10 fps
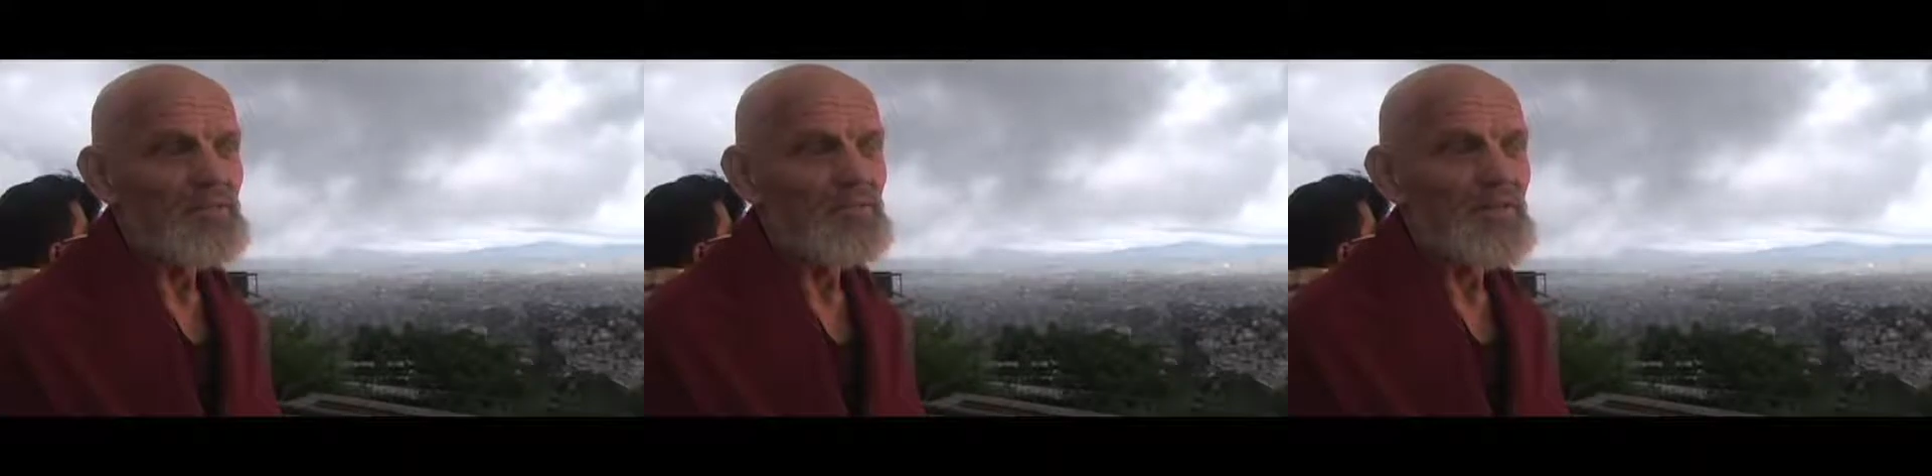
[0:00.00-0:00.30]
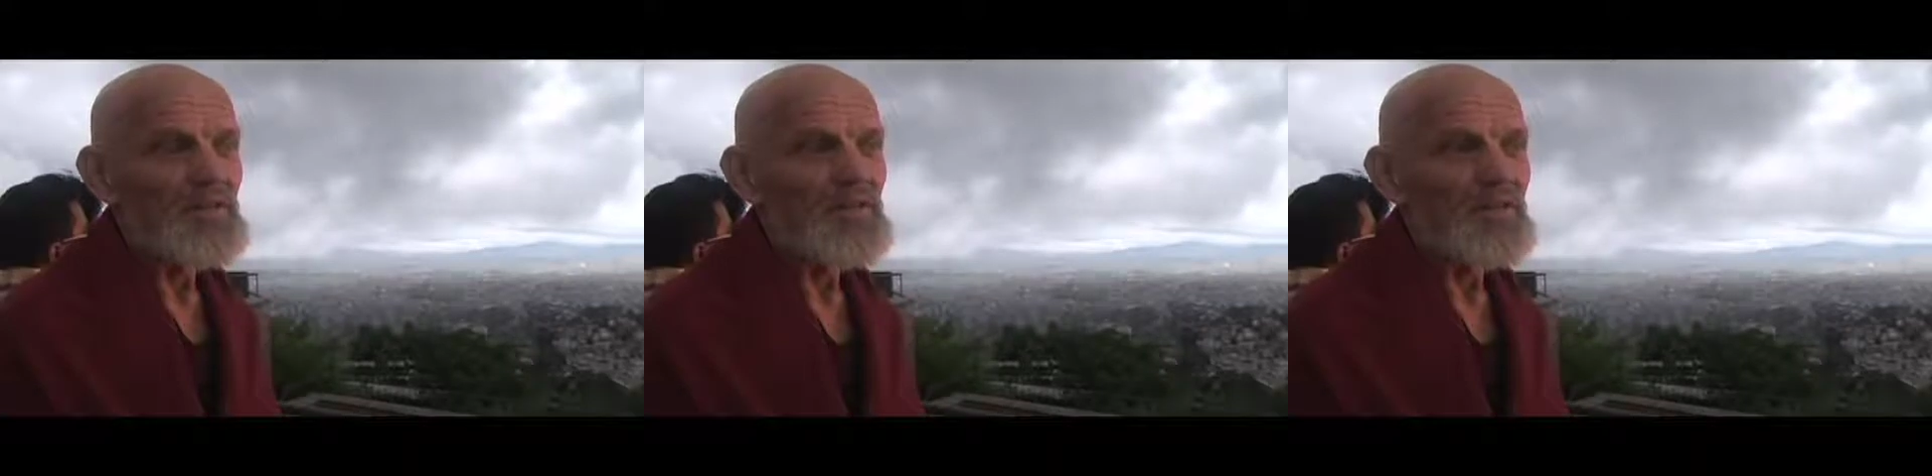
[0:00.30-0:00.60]
to
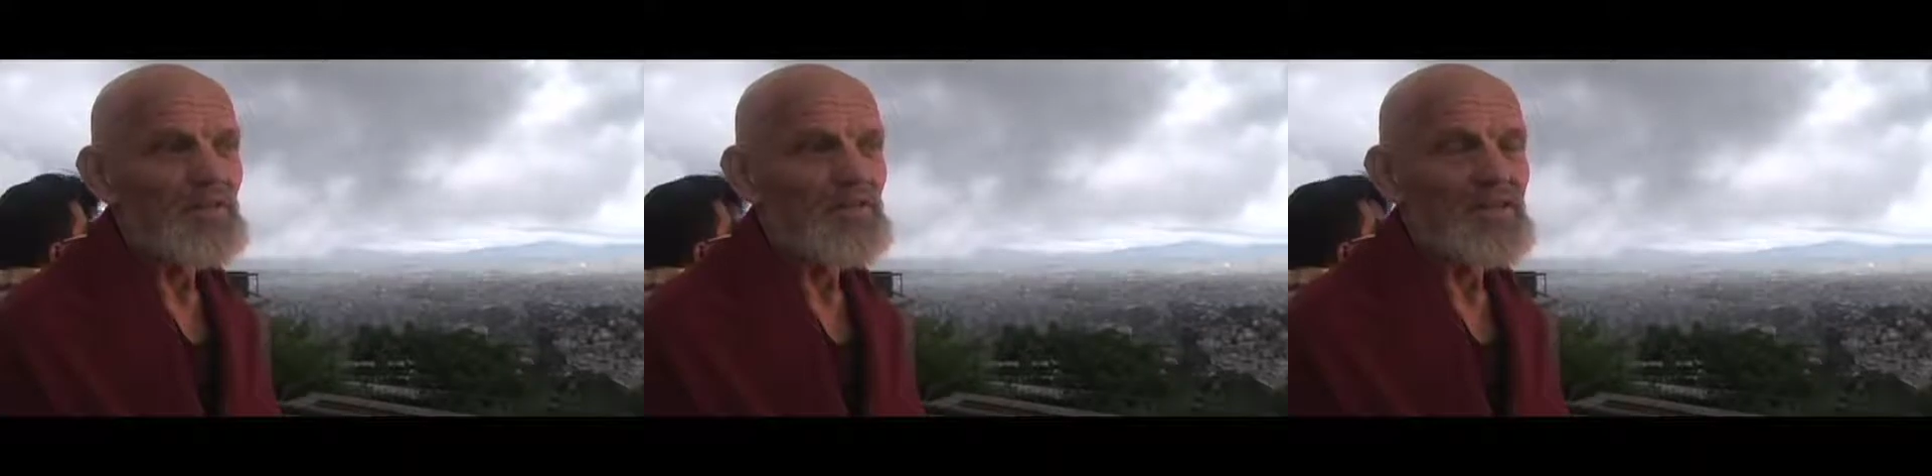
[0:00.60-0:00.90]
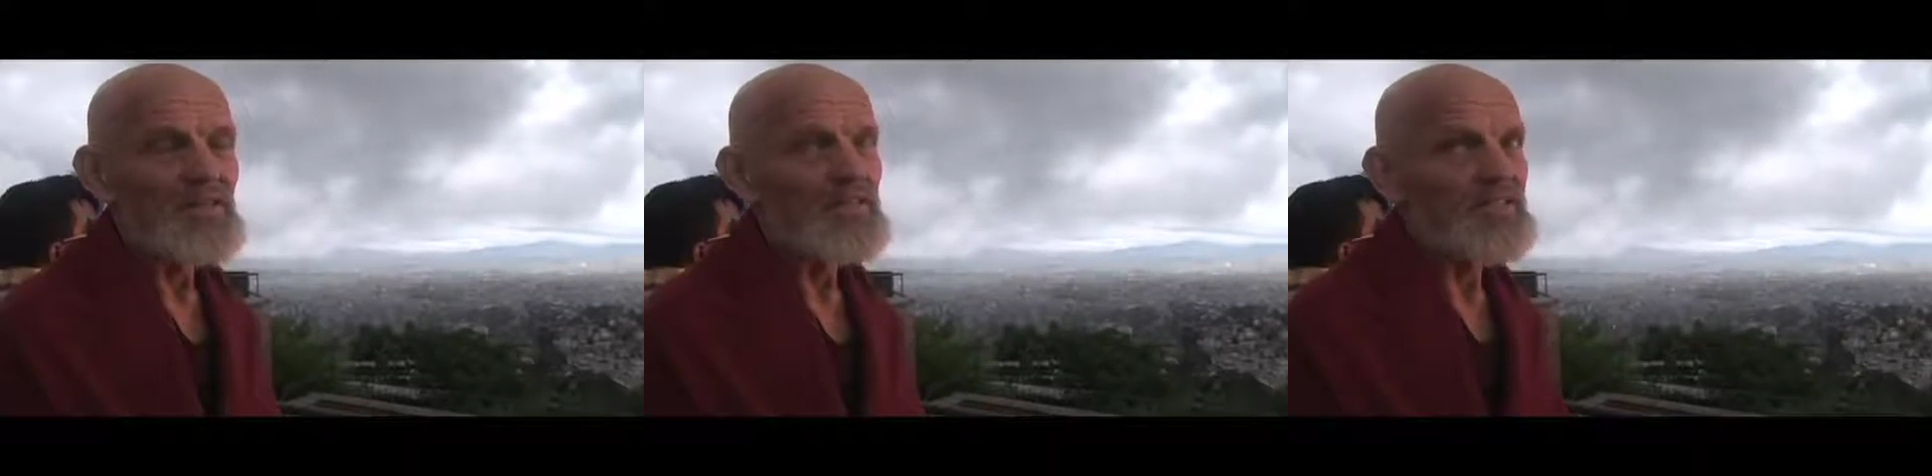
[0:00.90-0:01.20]
be
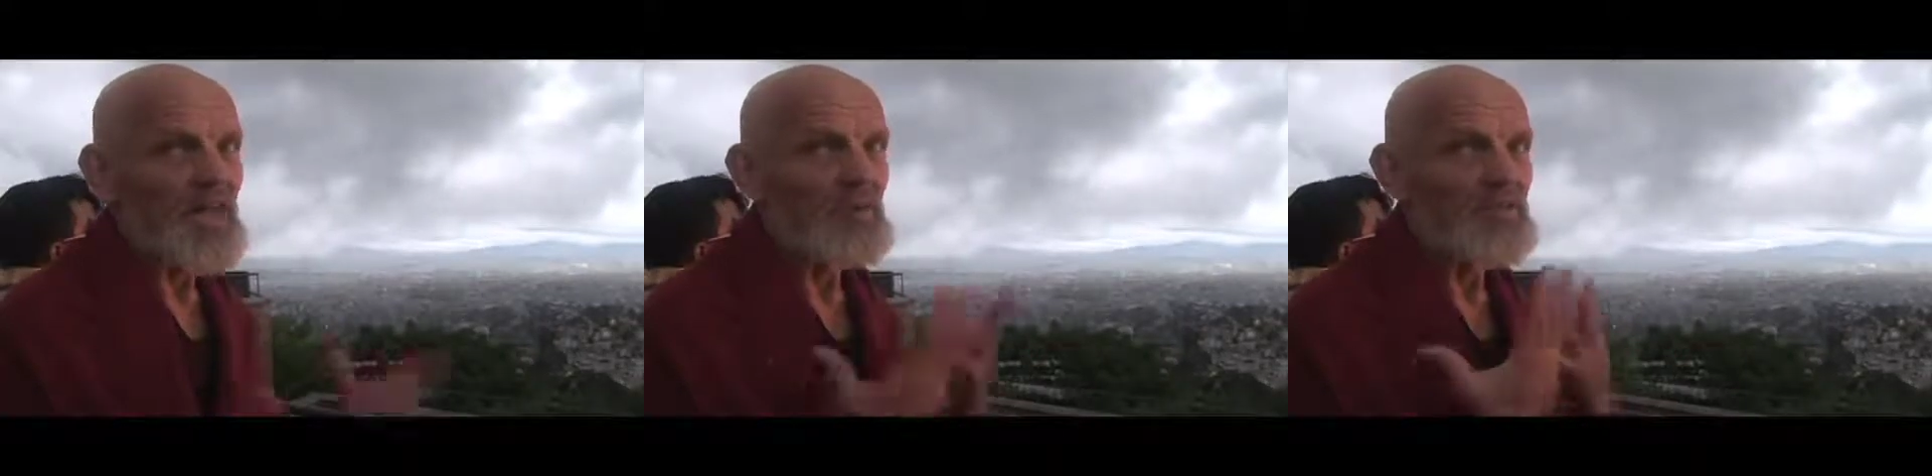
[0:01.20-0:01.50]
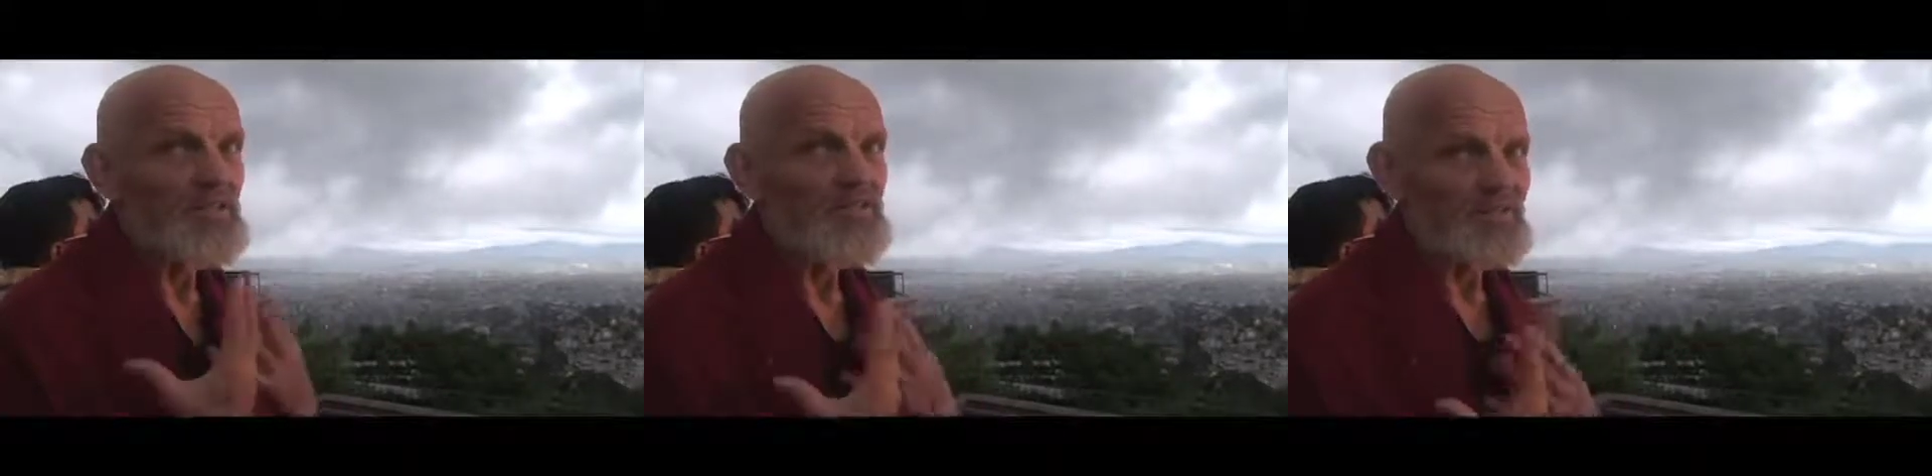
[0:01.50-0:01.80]
very
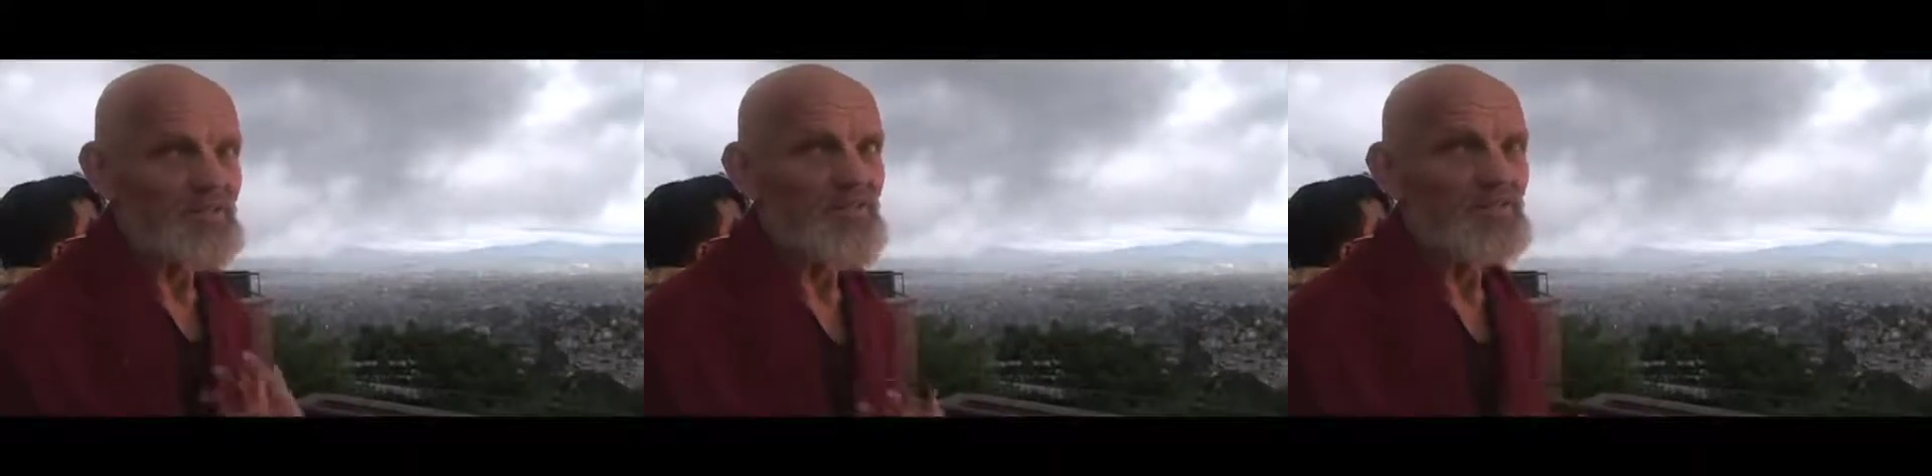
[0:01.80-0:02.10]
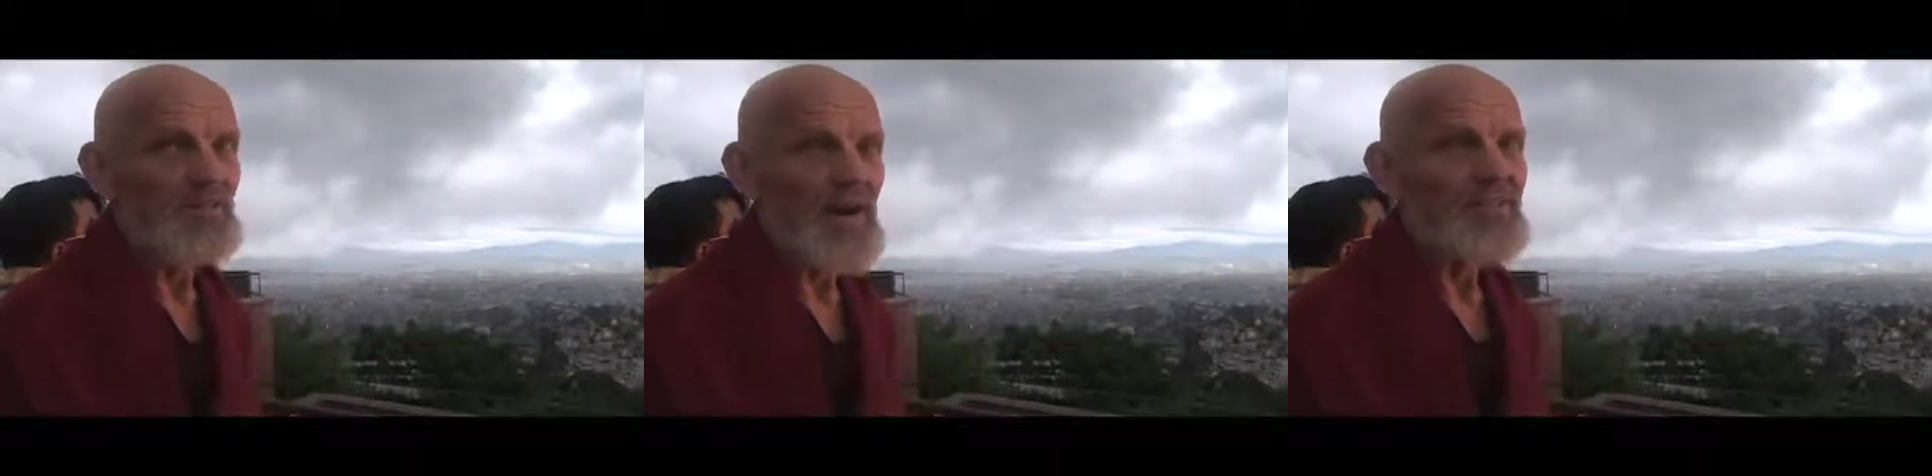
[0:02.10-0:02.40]
established in your
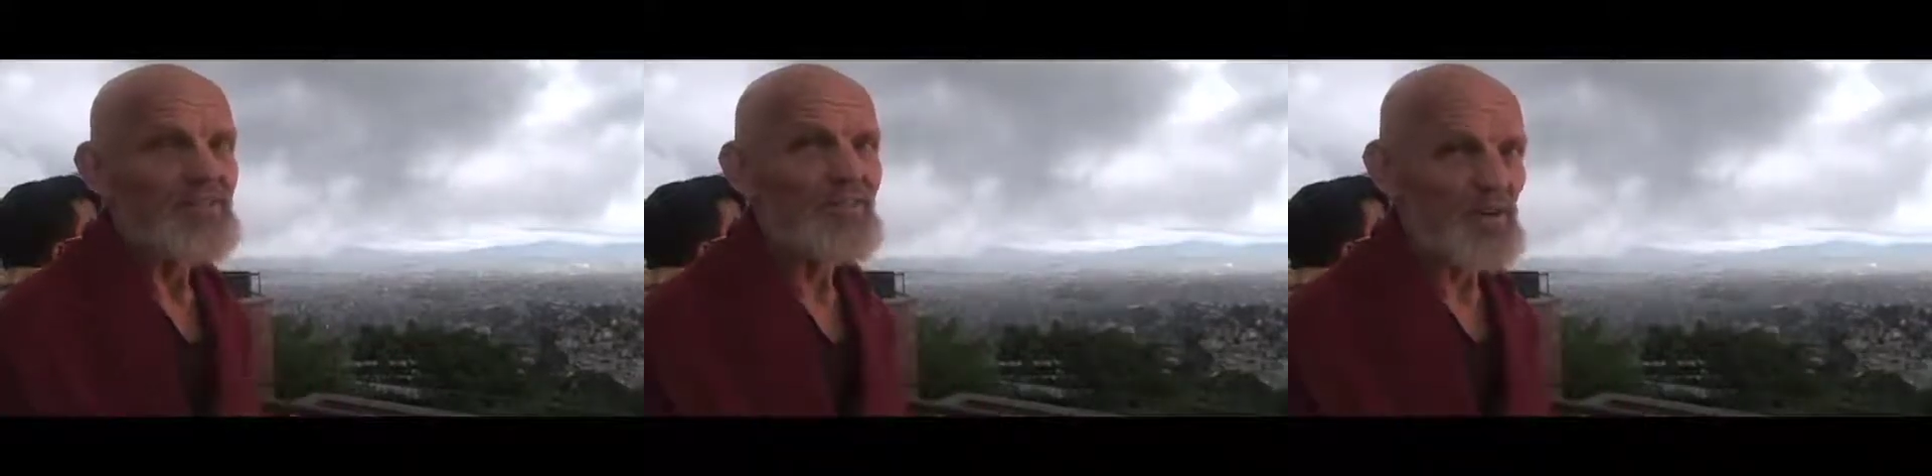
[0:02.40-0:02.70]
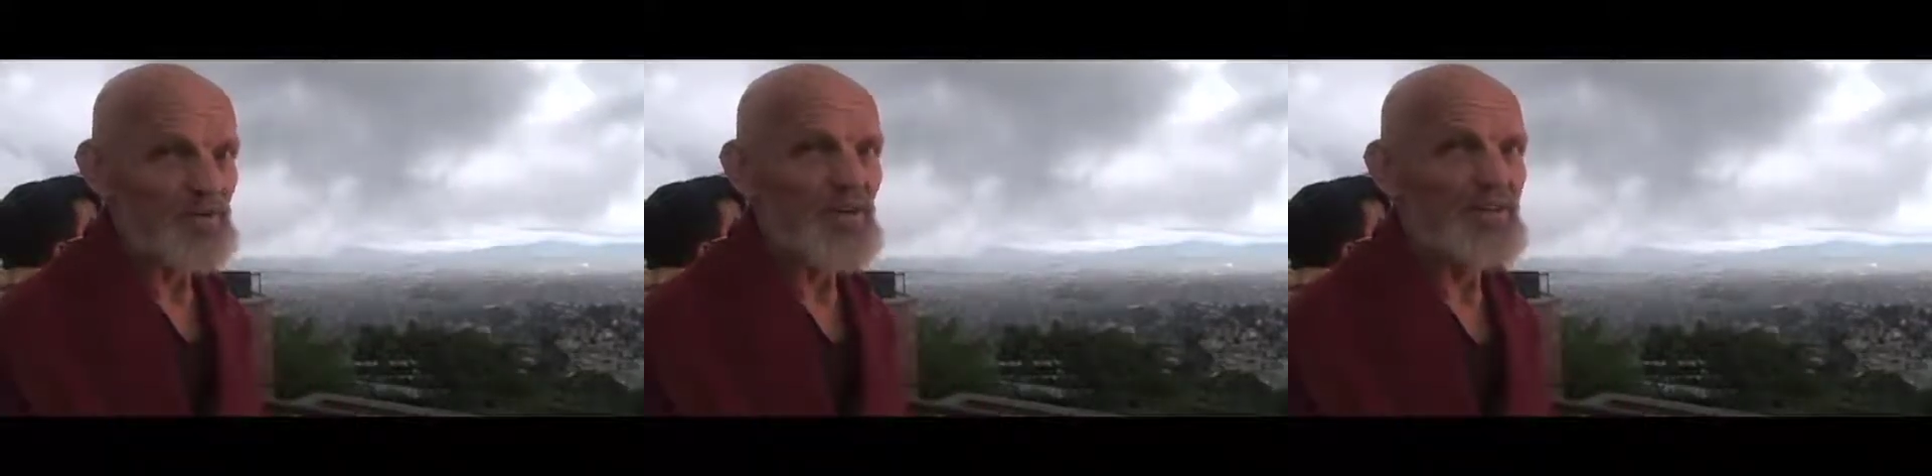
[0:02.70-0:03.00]
practice
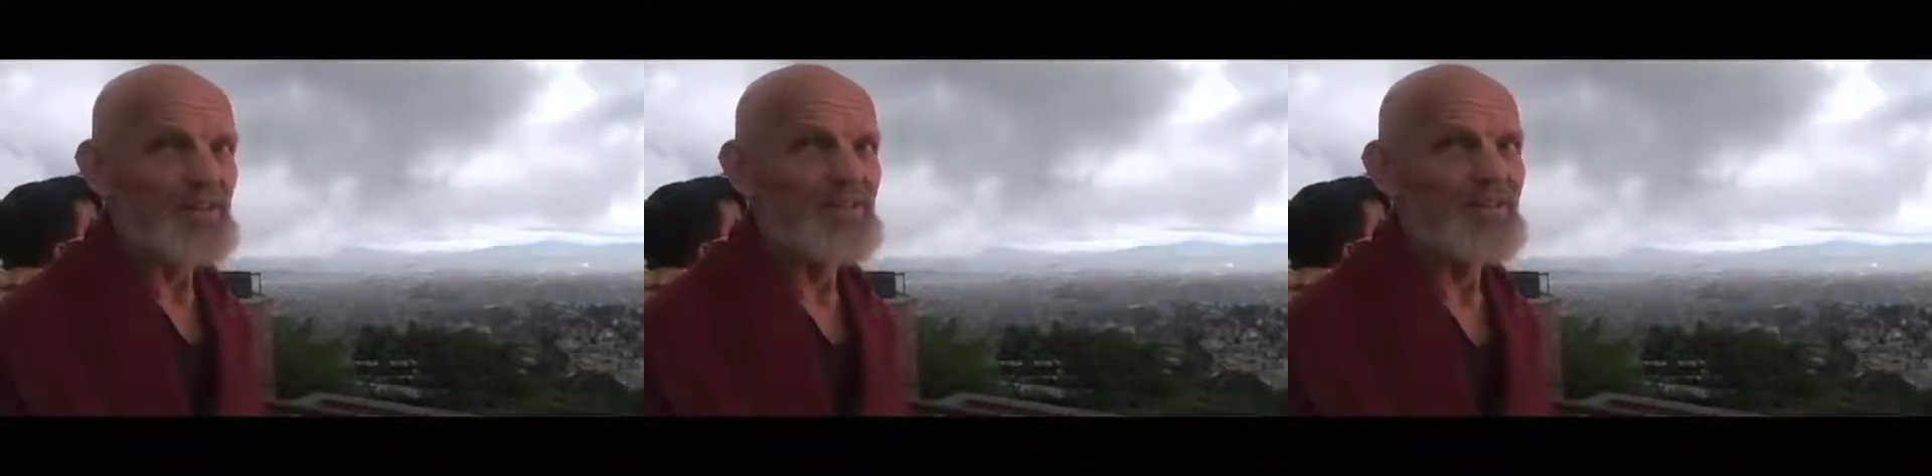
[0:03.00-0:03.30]
already.